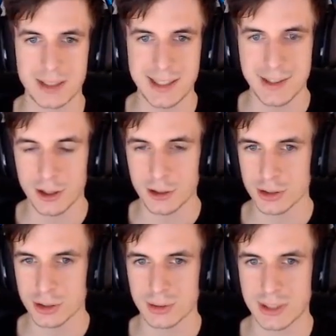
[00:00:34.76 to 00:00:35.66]
he
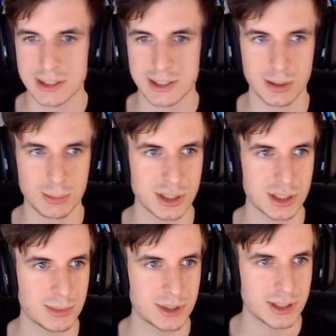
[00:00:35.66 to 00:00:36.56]
also gets some
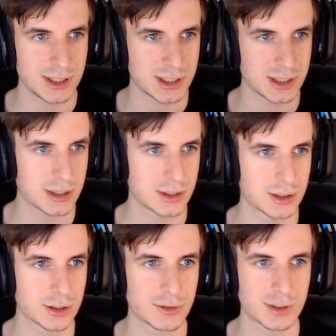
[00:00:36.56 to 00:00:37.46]
other abilities.
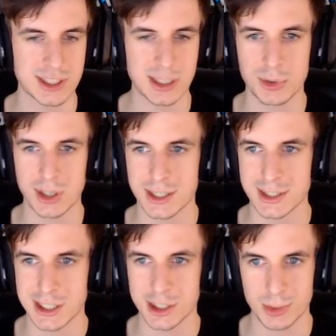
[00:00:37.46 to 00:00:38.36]
So for example, I can
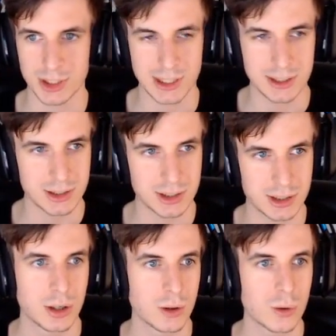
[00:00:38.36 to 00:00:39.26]
change my
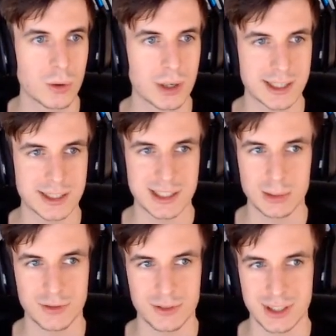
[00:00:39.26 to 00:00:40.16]
talents, or I can tell
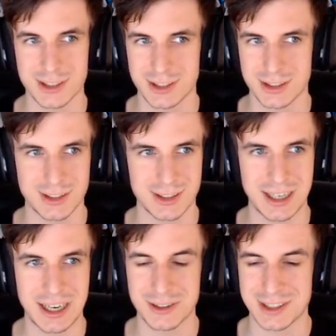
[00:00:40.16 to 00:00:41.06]
my friends
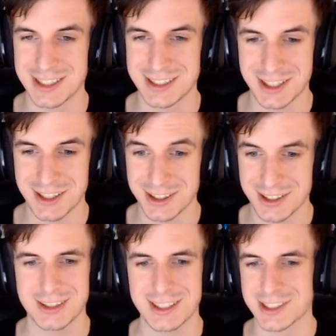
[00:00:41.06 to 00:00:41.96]
how great they
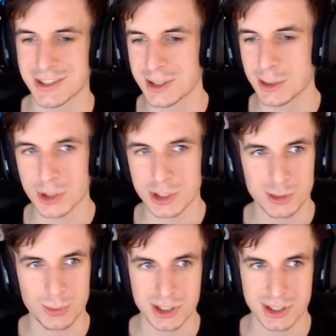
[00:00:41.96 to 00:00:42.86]
are. This only
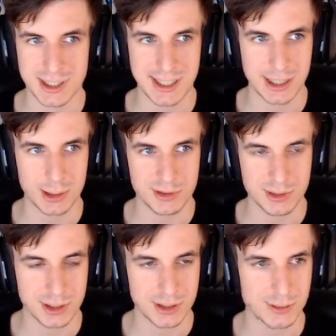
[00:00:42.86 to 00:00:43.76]
works once a day,
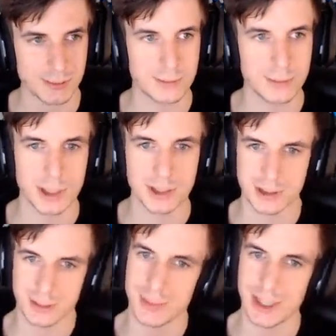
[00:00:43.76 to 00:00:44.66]
however,
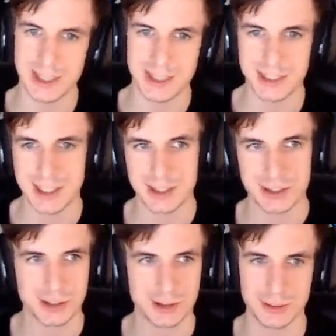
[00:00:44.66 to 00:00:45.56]
but it is there,
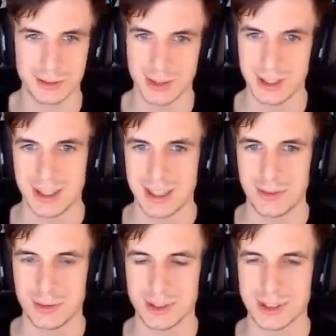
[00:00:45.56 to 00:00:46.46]
so
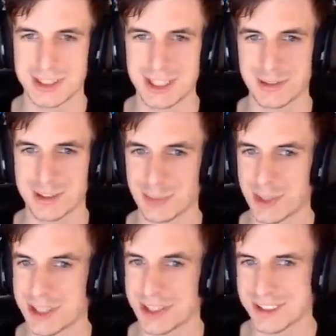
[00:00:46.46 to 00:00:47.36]
if you want to save some
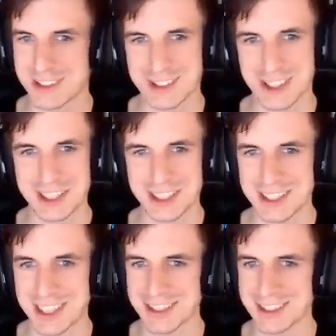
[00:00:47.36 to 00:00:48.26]
money on changing
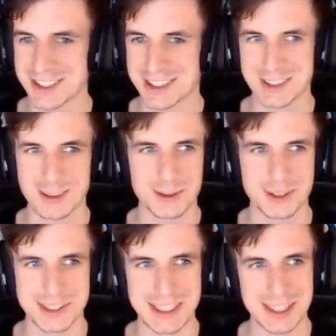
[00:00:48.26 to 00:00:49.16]
talents, you can do it
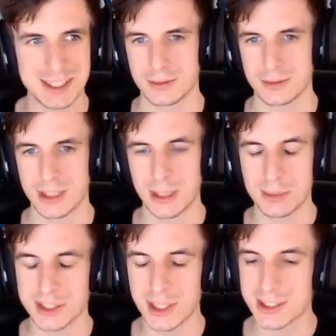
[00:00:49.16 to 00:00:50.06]
once a day. Now
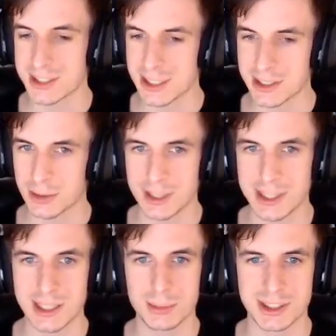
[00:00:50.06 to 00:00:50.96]
besides that, we
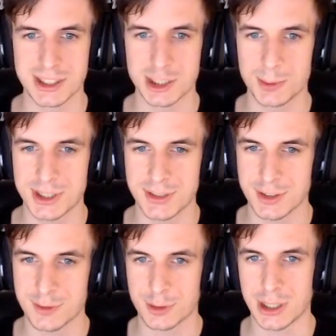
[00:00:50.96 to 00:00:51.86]
get an ability
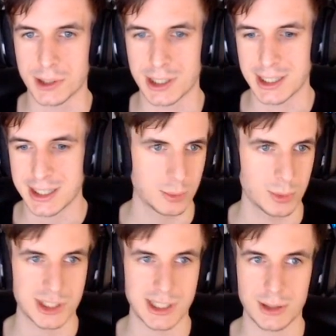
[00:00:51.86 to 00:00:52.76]
specific for our class,
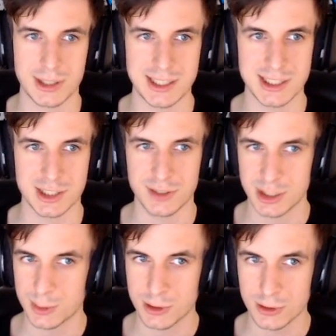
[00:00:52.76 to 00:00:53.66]
which in our case is
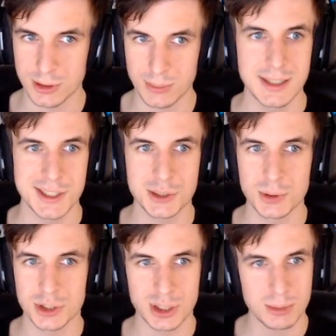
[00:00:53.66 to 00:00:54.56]
Vesper Totem. This
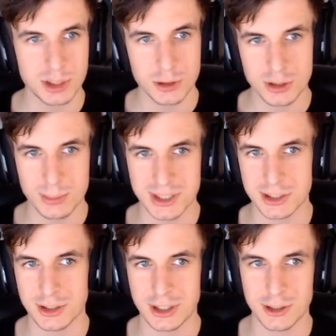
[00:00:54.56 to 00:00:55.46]
will summon a totem at the
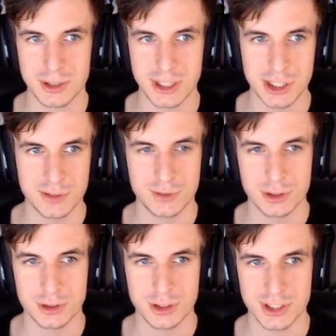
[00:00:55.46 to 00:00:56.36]
target location for
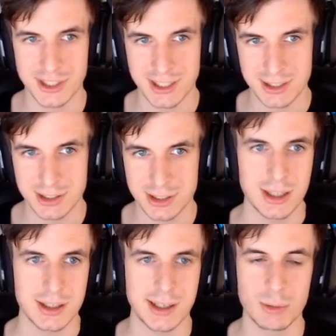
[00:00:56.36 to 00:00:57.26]
30 seconds.
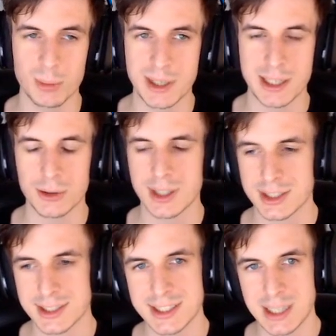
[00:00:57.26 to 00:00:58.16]
It will make our
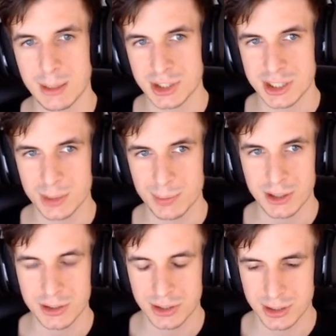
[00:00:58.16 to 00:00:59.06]
next 3 damaging
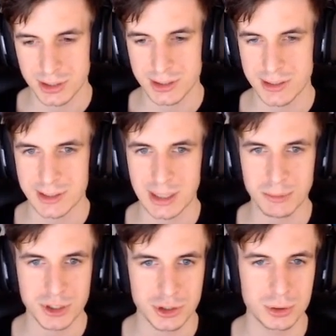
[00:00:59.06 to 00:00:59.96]
spells deal
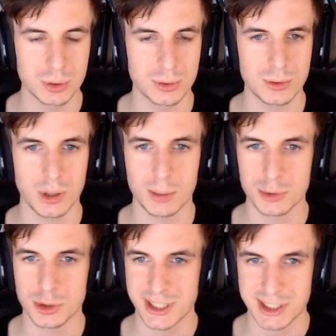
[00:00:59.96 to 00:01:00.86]
damage to up
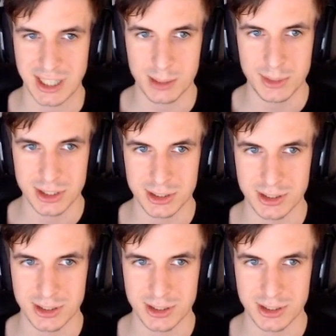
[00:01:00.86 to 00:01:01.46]
to 6 enemies,